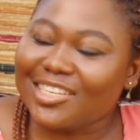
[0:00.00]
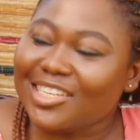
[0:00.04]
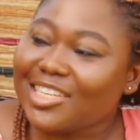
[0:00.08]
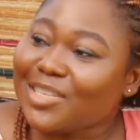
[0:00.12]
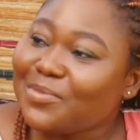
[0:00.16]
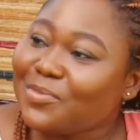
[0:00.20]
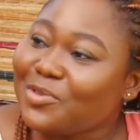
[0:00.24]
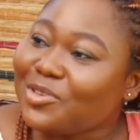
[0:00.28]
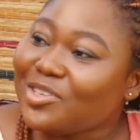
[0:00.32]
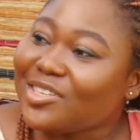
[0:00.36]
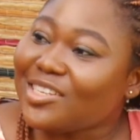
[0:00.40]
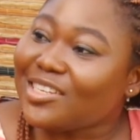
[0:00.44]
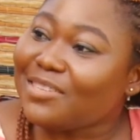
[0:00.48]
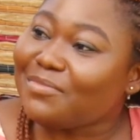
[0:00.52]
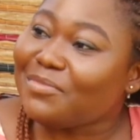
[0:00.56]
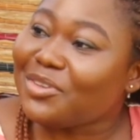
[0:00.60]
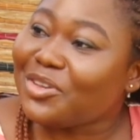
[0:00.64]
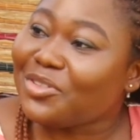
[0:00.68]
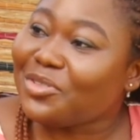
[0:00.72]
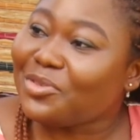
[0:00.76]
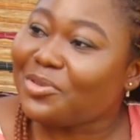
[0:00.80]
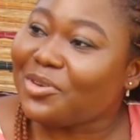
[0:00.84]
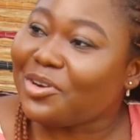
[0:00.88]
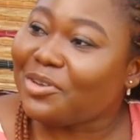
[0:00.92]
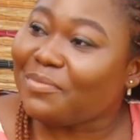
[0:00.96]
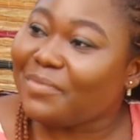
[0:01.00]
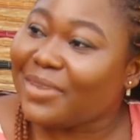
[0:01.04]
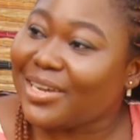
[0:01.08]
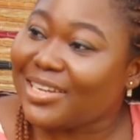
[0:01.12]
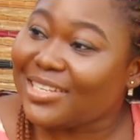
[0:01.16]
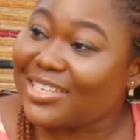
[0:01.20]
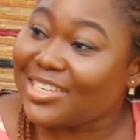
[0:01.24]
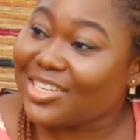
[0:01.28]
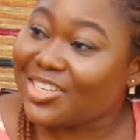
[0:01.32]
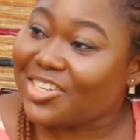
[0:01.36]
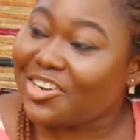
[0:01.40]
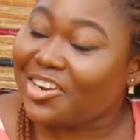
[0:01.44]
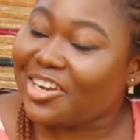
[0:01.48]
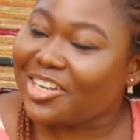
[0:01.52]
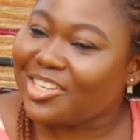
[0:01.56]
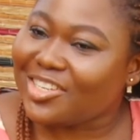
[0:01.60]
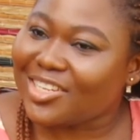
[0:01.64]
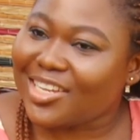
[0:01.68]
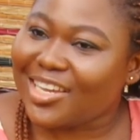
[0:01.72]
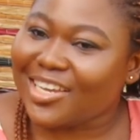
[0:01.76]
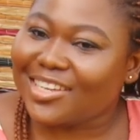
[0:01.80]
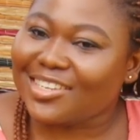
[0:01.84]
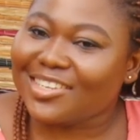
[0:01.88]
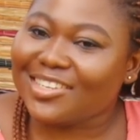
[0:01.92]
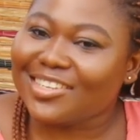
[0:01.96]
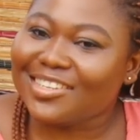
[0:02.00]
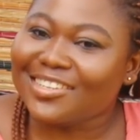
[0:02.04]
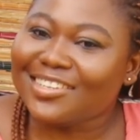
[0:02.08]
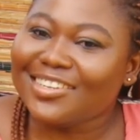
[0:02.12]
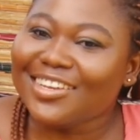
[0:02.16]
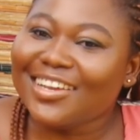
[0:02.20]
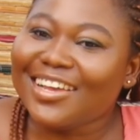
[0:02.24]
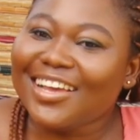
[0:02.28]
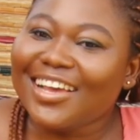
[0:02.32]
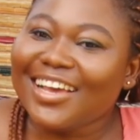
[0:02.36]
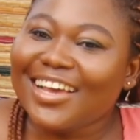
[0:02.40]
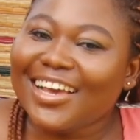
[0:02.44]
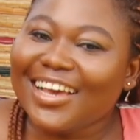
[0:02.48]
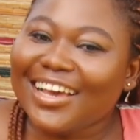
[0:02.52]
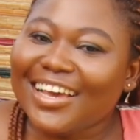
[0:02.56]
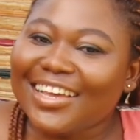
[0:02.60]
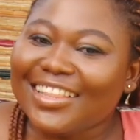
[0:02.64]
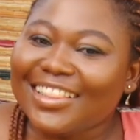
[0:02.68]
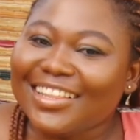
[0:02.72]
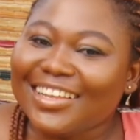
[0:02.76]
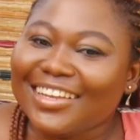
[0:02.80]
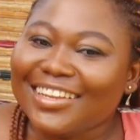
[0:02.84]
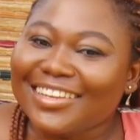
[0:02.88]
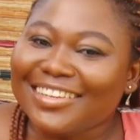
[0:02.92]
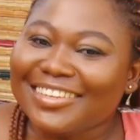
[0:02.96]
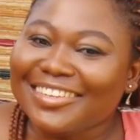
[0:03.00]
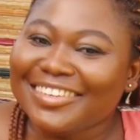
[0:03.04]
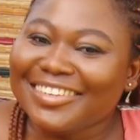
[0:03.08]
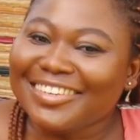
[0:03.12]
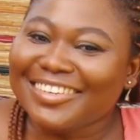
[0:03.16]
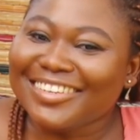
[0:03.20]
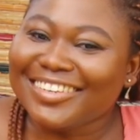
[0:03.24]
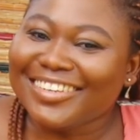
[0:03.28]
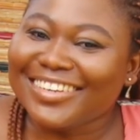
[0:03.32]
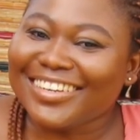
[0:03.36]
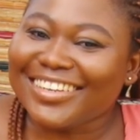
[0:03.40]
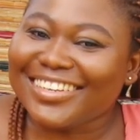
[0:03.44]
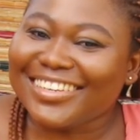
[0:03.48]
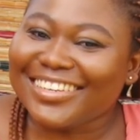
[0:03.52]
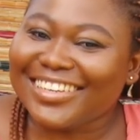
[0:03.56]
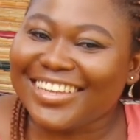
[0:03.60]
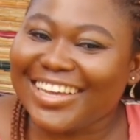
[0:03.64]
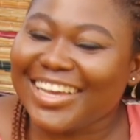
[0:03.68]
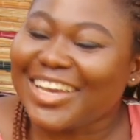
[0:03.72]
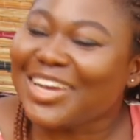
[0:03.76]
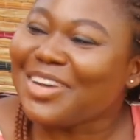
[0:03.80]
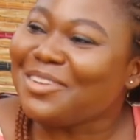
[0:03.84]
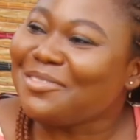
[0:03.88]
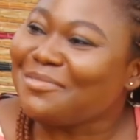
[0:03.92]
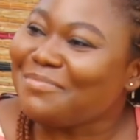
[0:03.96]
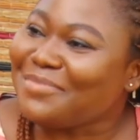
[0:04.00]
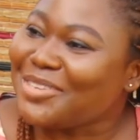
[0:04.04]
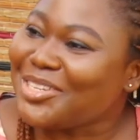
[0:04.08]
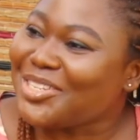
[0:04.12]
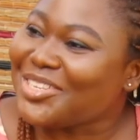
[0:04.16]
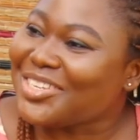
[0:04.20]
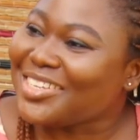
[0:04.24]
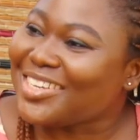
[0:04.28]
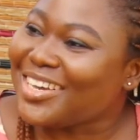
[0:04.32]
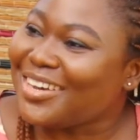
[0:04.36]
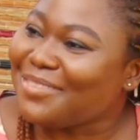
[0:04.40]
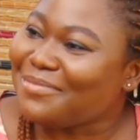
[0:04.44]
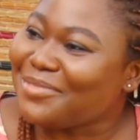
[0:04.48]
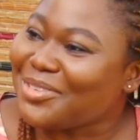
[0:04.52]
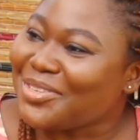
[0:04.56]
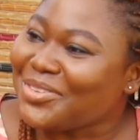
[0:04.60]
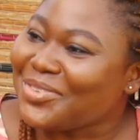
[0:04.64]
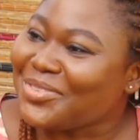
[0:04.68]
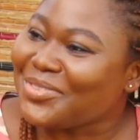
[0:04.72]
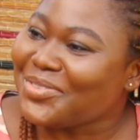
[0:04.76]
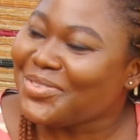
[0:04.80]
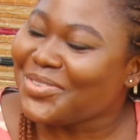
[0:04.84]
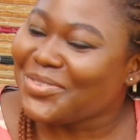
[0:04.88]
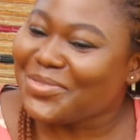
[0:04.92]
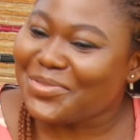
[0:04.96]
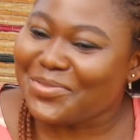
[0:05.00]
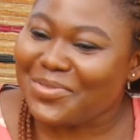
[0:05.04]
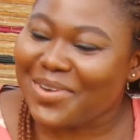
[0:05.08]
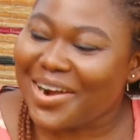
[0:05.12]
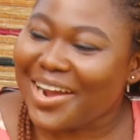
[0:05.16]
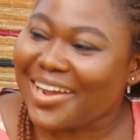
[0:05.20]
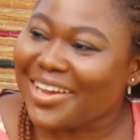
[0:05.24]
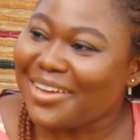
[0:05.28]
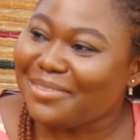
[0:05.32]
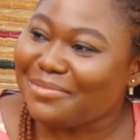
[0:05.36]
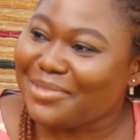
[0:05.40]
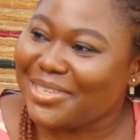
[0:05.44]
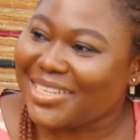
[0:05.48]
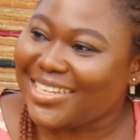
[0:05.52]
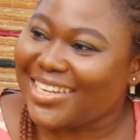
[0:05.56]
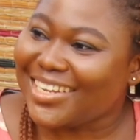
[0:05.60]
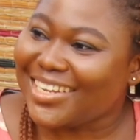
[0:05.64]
They sponsored me throughout my tertiary education, and then they helped me to come to where I am today.